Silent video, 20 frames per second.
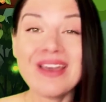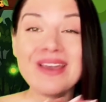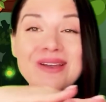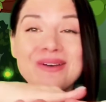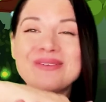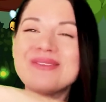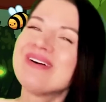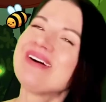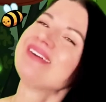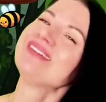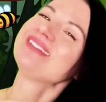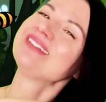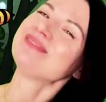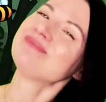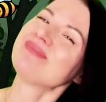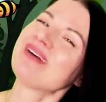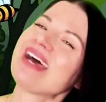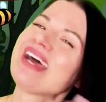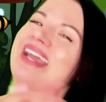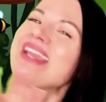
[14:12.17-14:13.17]
Won't
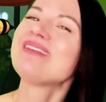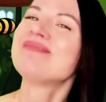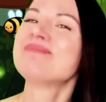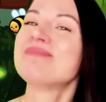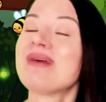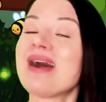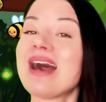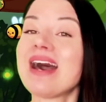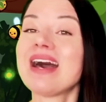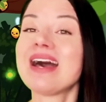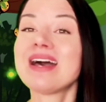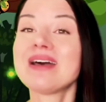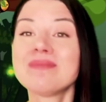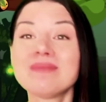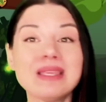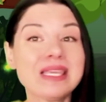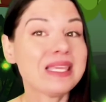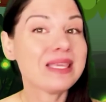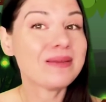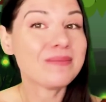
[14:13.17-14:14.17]
my
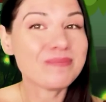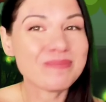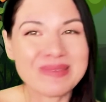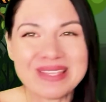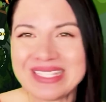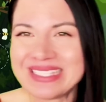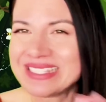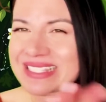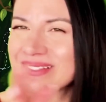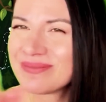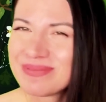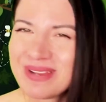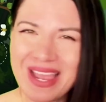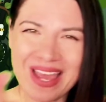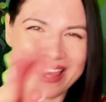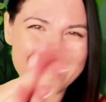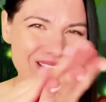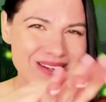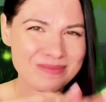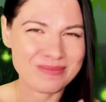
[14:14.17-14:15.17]
mommy be so
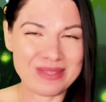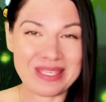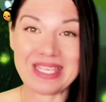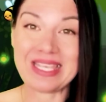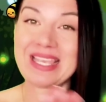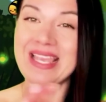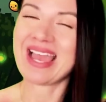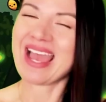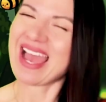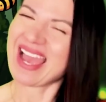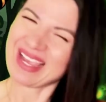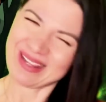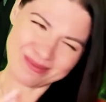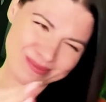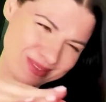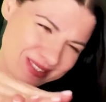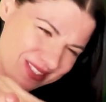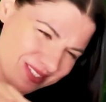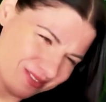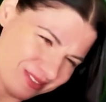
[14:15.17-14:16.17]
proud of me? I'm
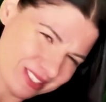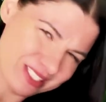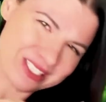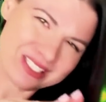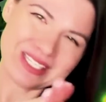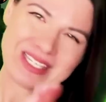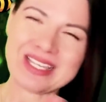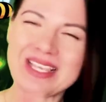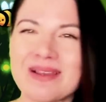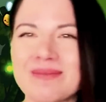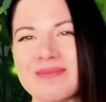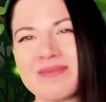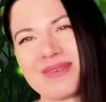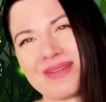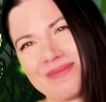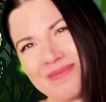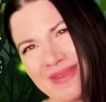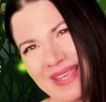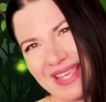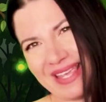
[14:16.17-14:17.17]
squishing up
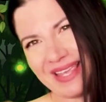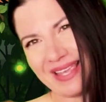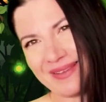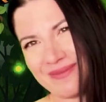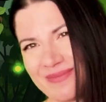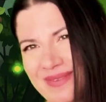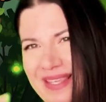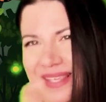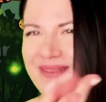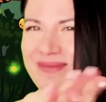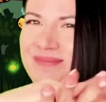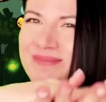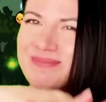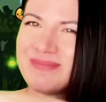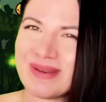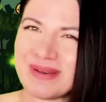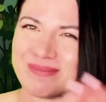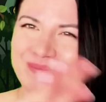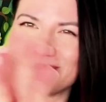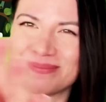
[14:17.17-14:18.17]
my baby
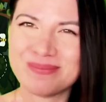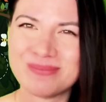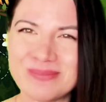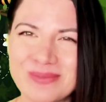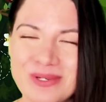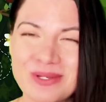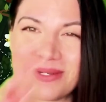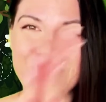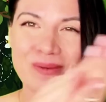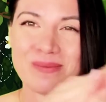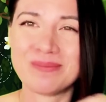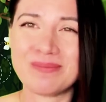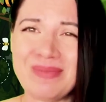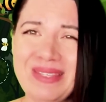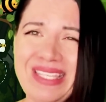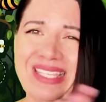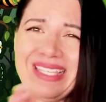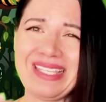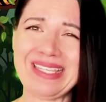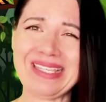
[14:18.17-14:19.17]

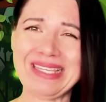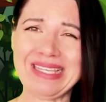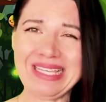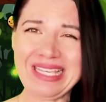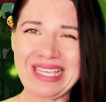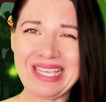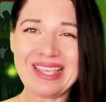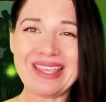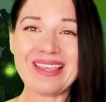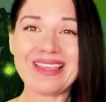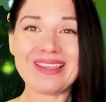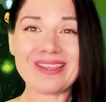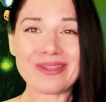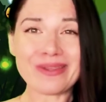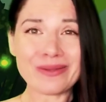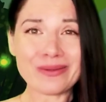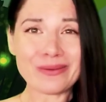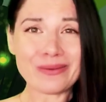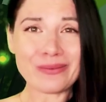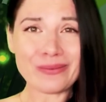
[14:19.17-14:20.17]
bumblebee.
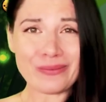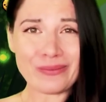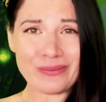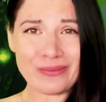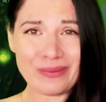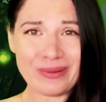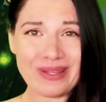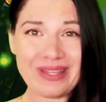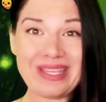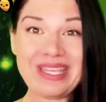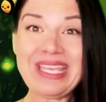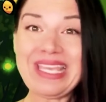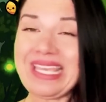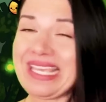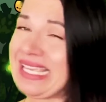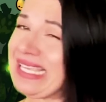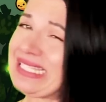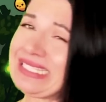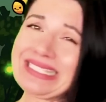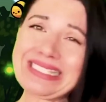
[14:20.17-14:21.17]
Ew,
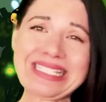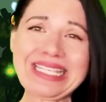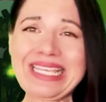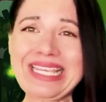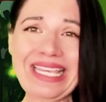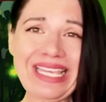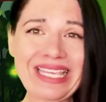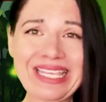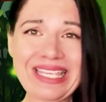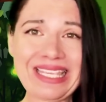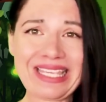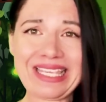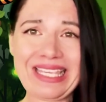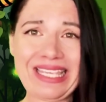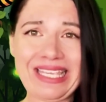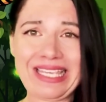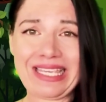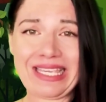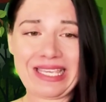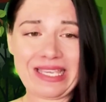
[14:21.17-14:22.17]
it's
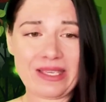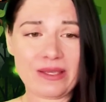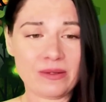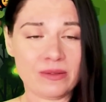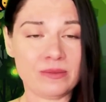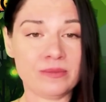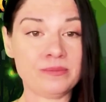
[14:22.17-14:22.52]
icky.